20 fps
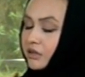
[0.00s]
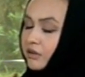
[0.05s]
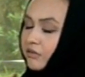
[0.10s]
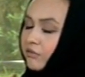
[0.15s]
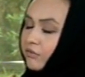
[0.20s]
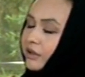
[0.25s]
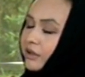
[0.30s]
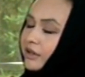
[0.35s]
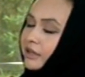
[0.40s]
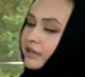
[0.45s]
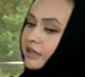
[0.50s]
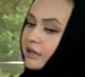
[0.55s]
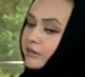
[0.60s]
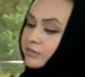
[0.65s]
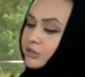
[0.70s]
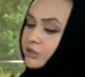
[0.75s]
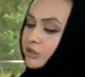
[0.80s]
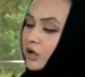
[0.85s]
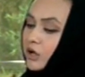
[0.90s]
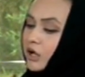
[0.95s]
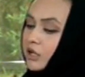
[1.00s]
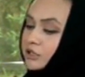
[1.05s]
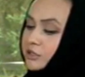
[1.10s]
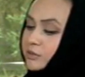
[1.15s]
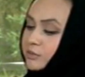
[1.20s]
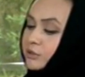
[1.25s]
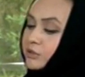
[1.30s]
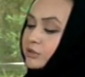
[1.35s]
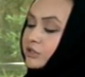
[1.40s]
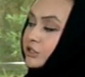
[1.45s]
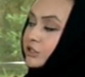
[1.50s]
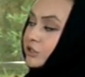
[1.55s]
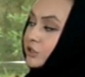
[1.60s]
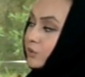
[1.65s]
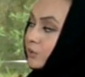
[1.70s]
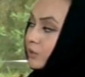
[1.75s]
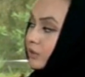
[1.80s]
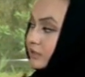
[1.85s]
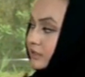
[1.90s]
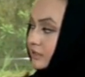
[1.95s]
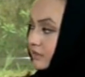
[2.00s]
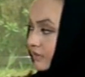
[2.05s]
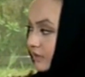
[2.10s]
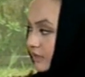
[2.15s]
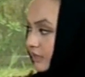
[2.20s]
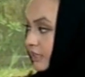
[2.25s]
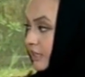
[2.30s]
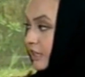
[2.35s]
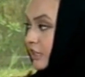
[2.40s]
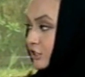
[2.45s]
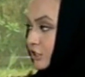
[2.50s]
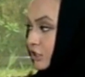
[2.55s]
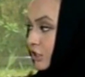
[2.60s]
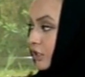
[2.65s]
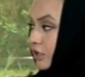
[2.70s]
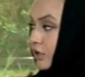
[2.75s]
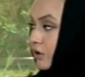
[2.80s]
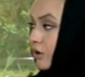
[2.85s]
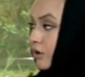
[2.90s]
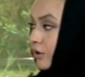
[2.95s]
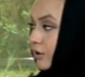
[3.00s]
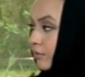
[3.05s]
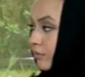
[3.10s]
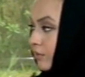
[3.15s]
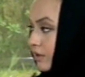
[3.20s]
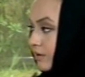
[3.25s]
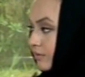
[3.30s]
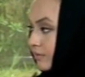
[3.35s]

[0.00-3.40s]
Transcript: when it comes to contributing towards even the national economy?